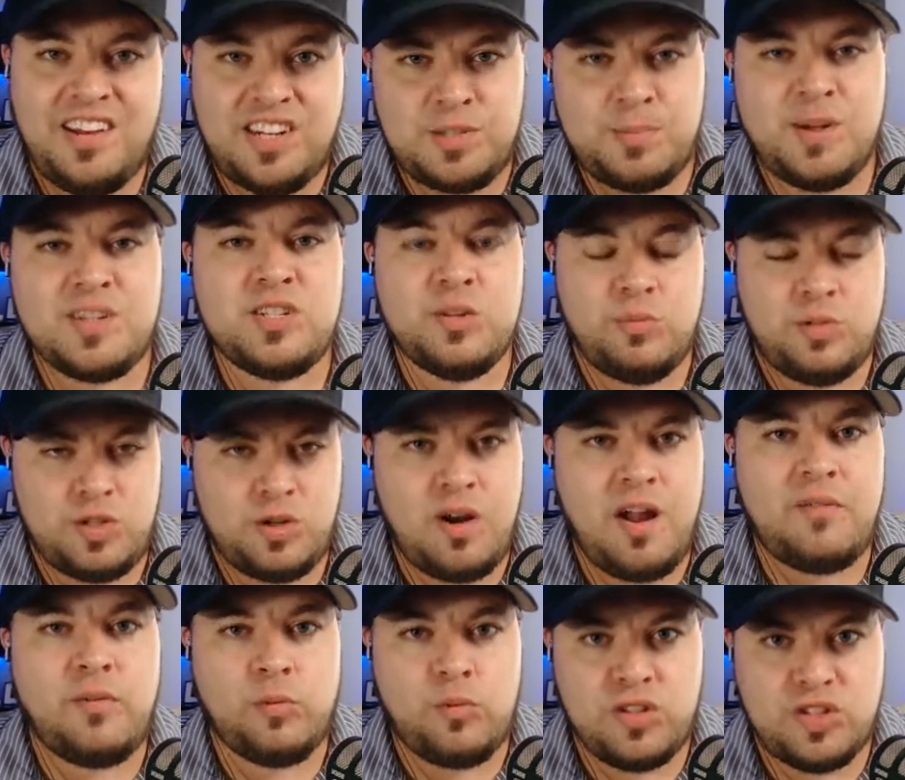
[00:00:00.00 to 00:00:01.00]
especially with
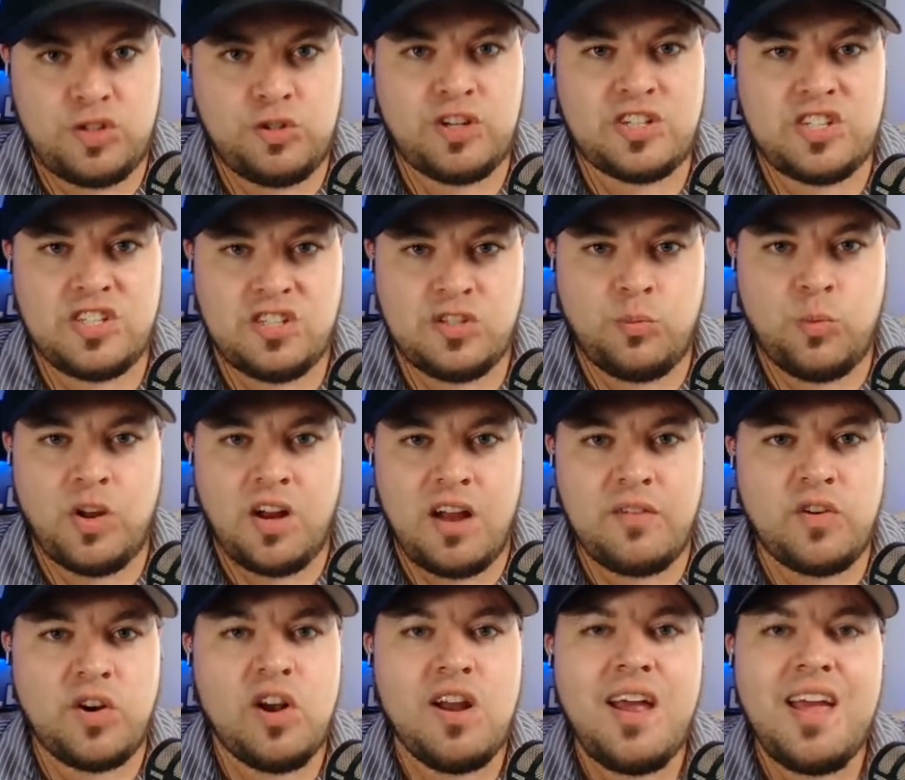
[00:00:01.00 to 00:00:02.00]
travel restrictions and
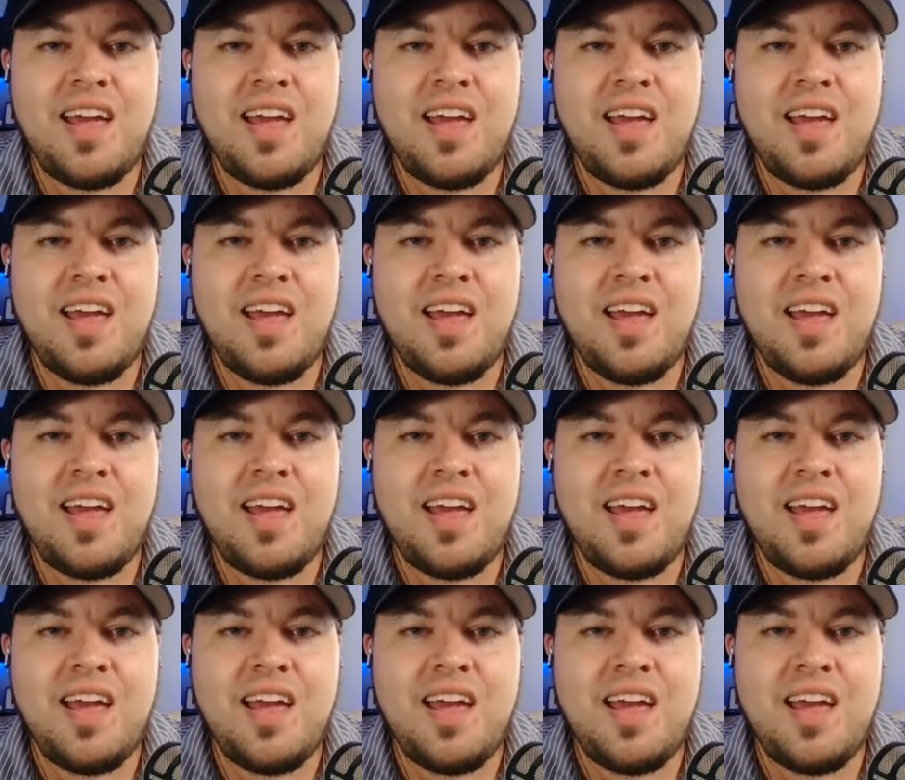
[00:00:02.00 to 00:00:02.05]
whatever.